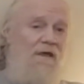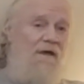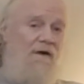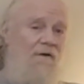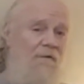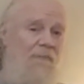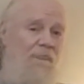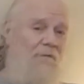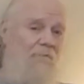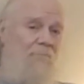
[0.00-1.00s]
Okay,
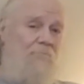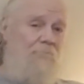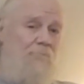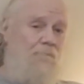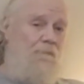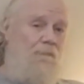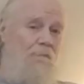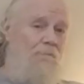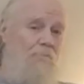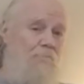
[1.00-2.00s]
so you need to send
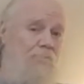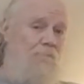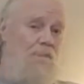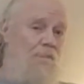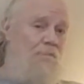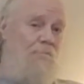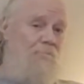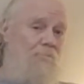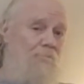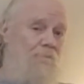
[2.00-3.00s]
a
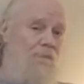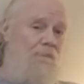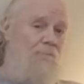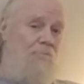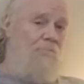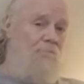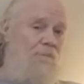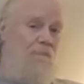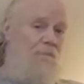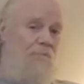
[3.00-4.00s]
written
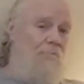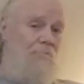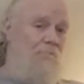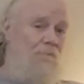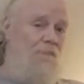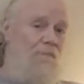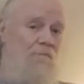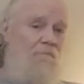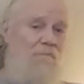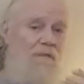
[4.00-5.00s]
request to have it
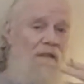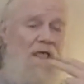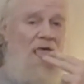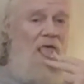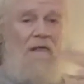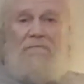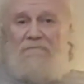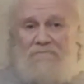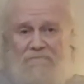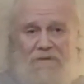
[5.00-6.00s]
fixed in writing.